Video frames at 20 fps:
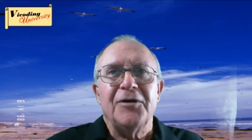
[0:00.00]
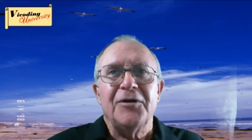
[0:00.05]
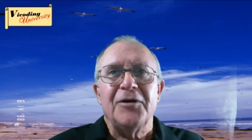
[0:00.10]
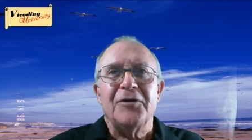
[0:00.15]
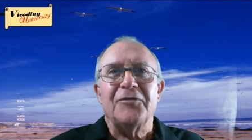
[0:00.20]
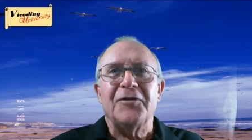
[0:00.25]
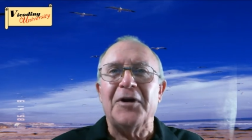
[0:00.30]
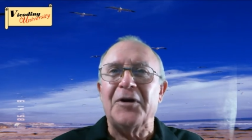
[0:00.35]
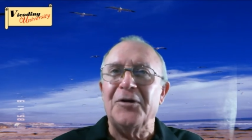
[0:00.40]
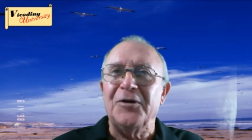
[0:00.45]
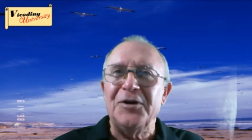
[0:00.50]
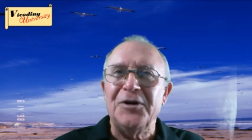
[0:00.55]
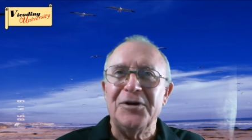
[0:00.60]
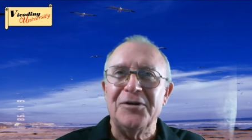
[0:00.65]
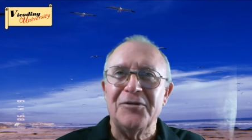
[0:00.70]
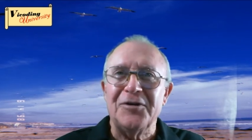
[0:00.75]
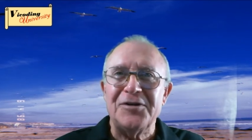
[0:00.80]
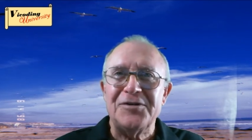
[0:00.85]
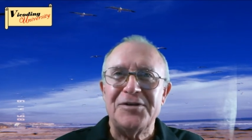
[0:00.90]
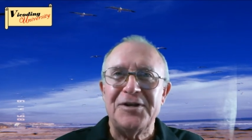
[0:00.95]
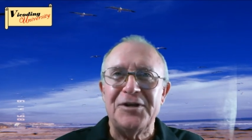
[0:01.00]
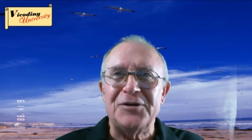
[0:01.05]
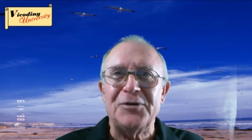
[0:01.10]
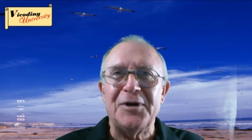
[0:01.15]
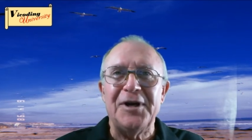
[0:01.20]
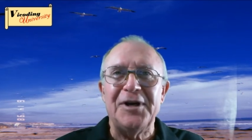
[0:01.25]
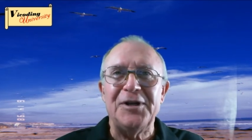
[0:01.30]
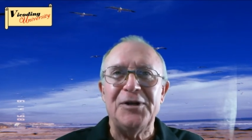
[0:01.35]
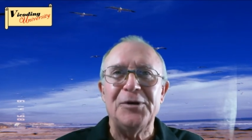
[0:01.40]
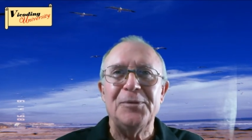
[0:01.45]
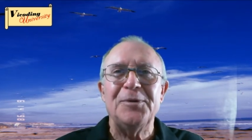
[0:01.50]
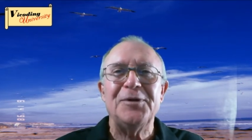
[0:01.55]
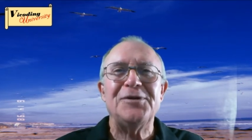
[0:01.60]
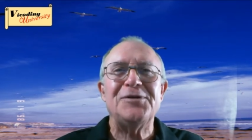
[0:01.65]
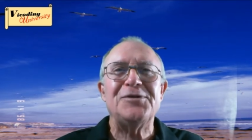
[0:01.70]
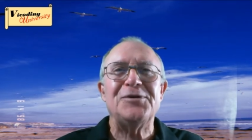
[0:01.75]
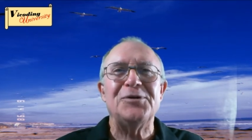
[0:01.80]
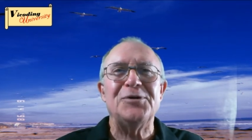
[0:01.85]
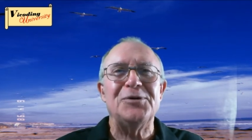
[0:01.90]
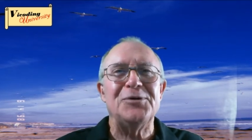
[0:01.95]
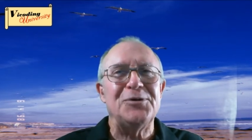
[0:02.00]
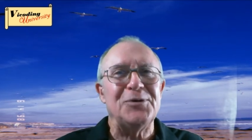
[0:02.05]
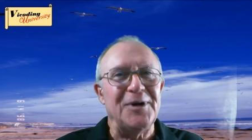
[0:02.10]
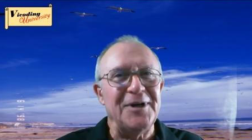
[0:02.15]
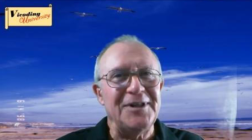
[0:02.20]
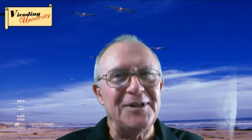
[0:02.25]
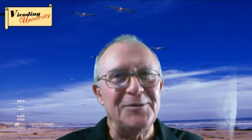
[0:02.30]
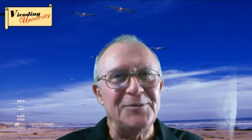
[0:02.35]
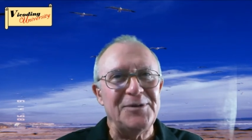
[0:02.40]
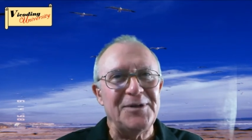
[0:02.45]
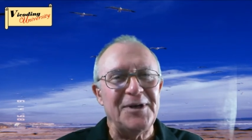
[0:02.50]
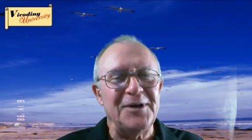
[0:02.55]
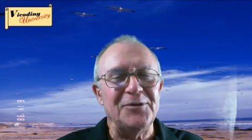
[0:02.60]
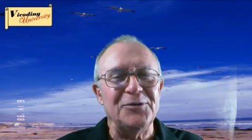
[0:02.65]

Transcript: Coding University, training humans to train themselves.